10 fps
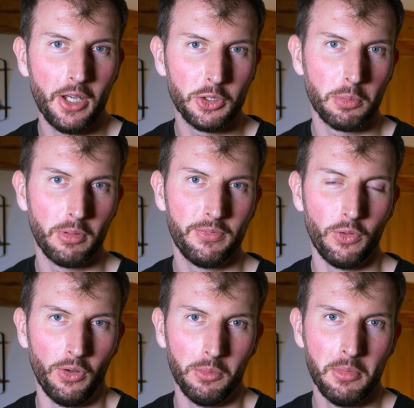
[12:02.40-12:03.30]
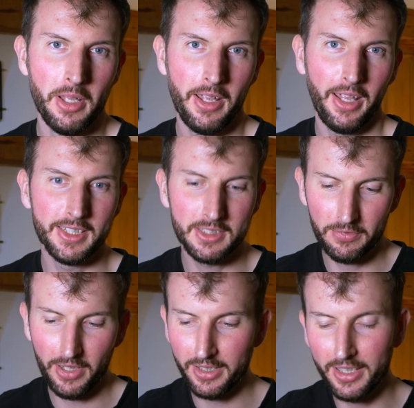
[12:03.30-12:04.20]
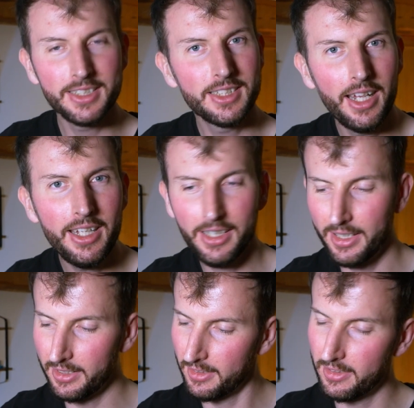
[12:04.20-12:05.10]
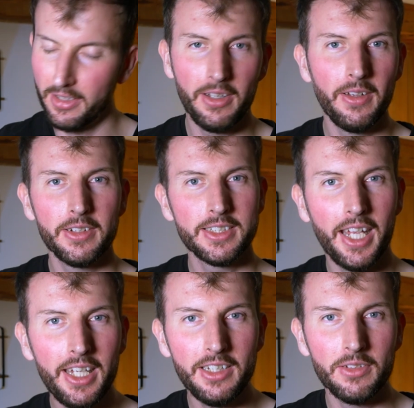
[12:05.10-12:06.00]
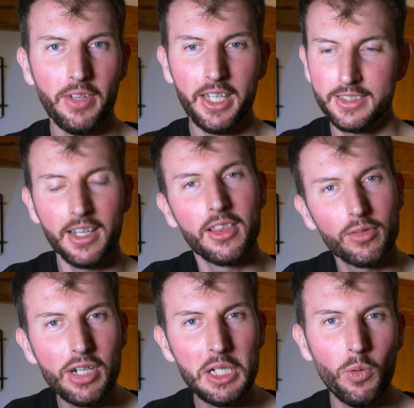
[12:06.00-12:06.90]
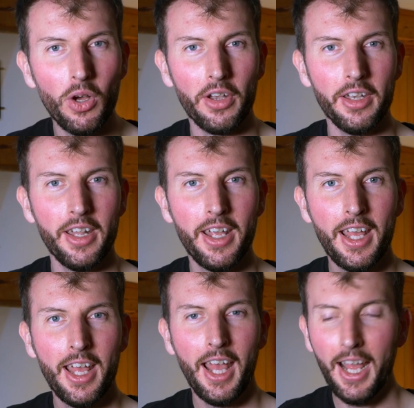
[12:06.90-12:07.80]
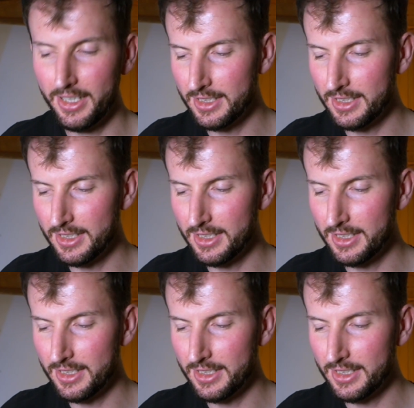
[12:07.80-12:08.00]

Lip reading: algebra form, is the fact that it's taking the vector 3, 1 and